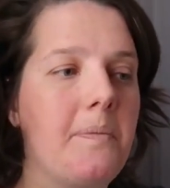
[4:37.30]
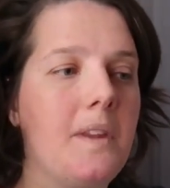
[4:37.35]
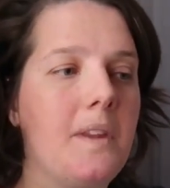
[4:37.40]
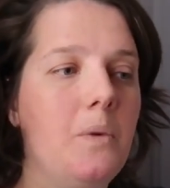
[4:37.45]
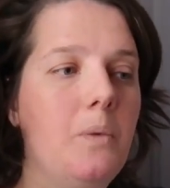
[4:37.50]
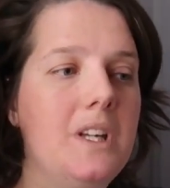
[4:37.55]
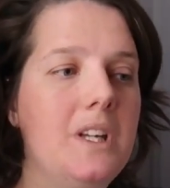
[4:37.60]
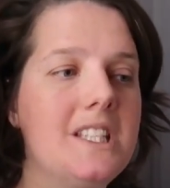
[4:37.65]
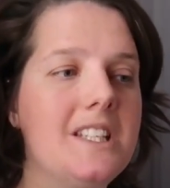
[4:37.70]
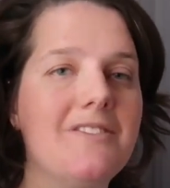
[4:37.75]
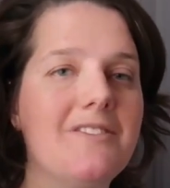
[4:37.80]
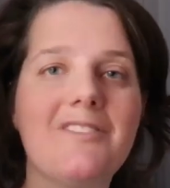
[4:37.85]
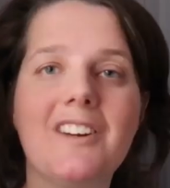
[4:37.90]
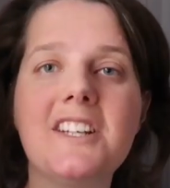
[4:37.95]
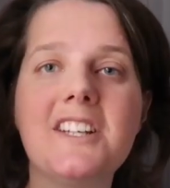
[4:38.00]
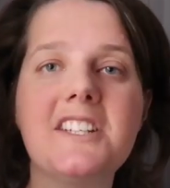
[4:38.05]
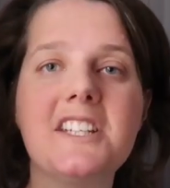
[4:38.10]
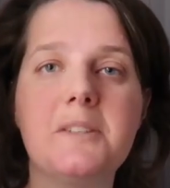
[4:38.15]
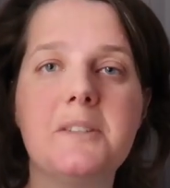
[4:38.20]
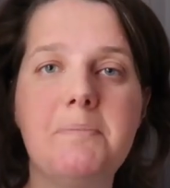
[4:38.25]
which in
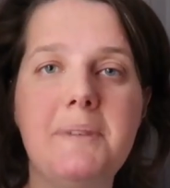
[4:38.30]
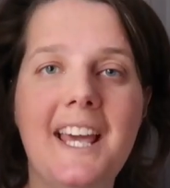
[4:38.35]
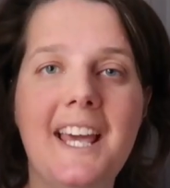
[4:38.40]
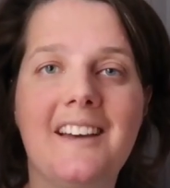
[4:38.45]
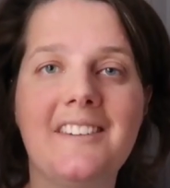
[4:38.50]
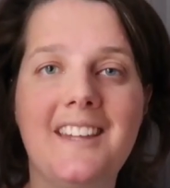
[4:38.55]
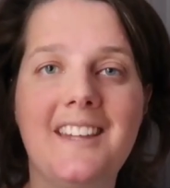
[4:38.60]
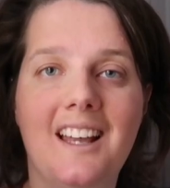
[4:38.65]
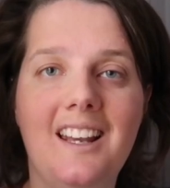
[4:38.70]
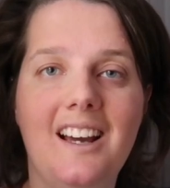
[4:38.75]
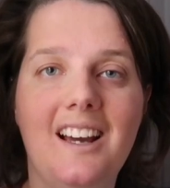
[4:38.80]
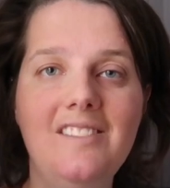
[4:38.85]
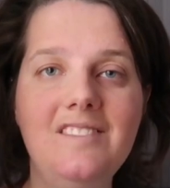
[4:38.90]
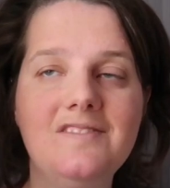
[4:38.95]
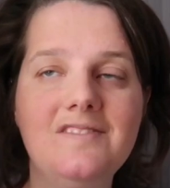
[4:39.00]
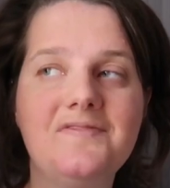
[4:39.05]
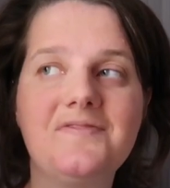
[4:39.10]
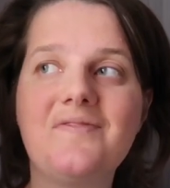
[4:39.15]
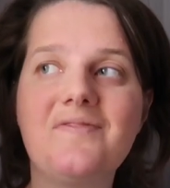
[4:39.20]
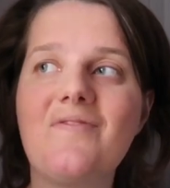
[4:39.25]
French is pierre d'Alain,
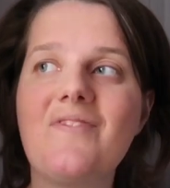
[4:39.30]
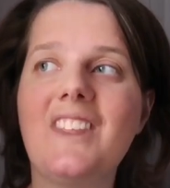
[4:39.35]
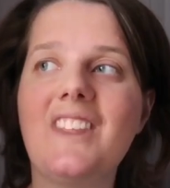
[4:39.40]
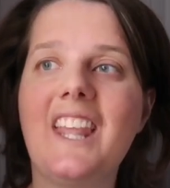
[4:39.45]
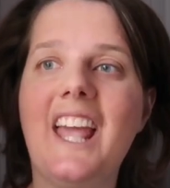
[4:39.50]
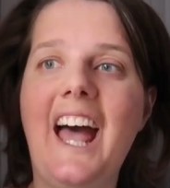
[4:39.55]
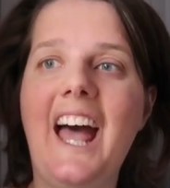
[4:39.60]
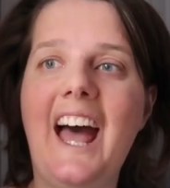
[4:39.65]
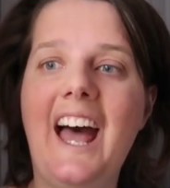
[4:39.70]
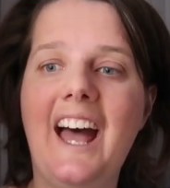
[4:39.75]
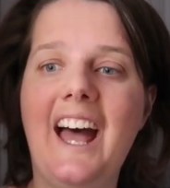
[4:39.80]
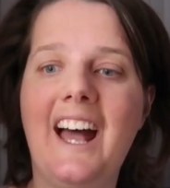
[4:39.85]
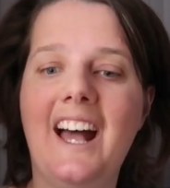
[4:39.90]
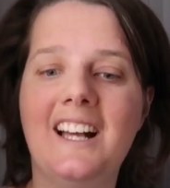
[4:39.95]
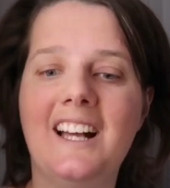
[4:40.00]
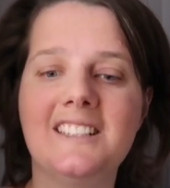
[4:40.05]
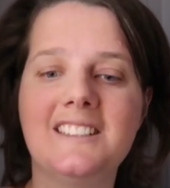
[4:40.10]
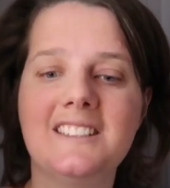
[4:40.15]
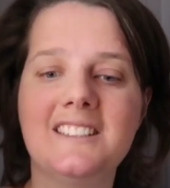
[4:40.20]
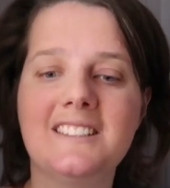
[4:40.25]

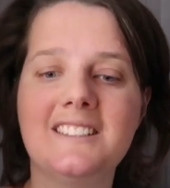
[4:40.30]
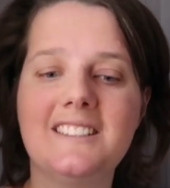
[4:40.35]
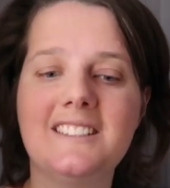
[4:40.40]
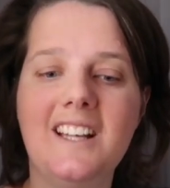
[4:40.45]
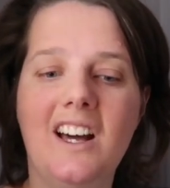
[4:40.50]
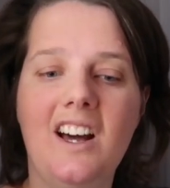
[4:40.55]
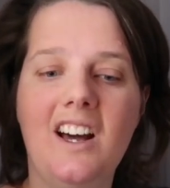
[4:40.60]
and